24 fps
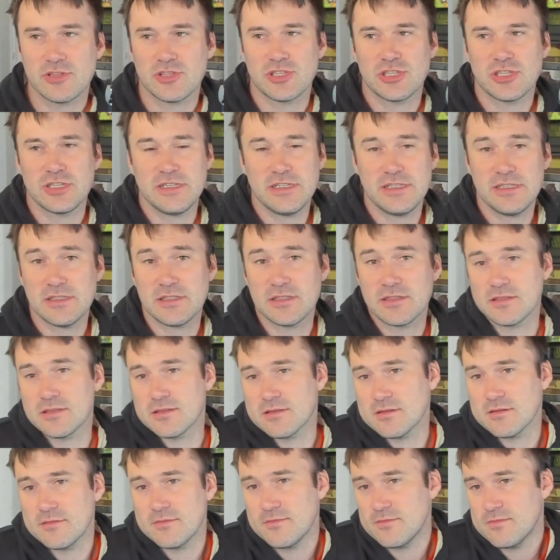
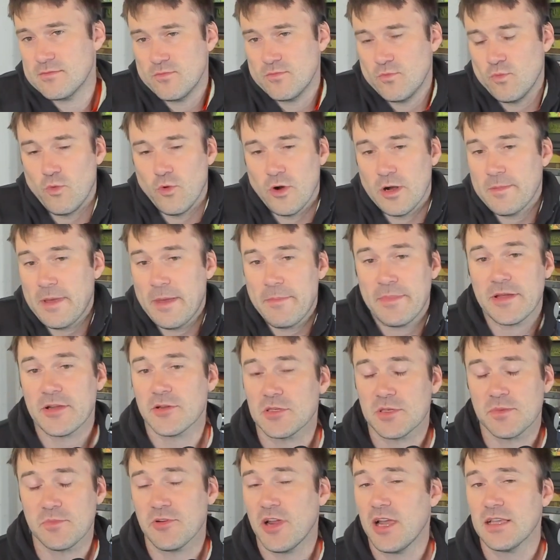she's one of my
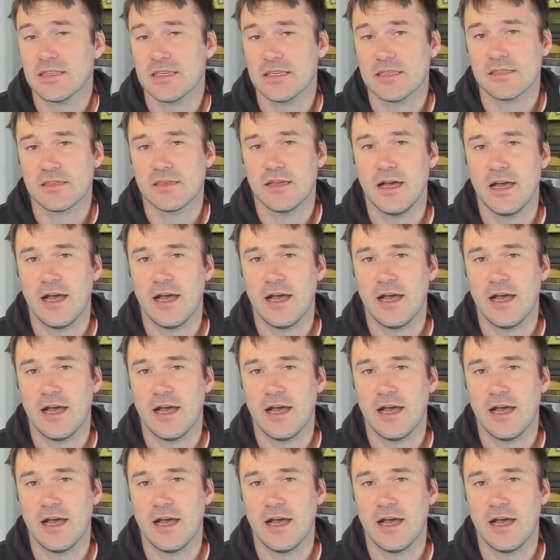bigger surprises.